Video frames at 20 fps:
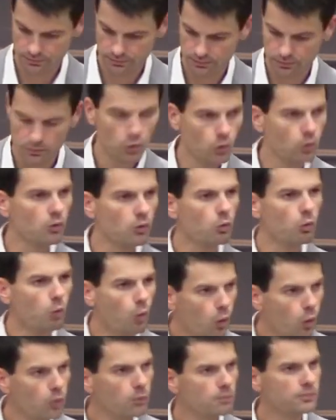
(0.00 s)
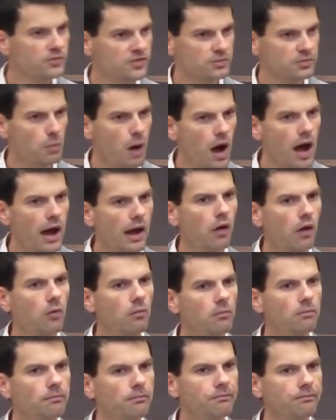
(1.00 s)
or a warm smile,
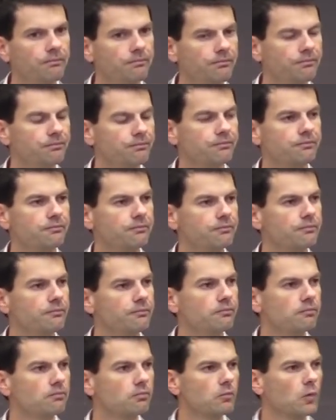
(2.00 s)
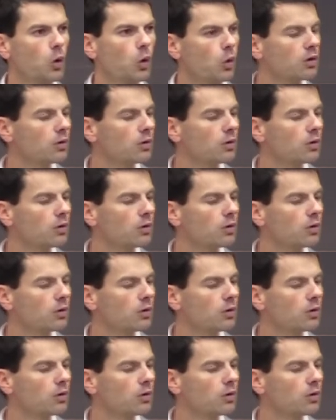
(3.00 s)
or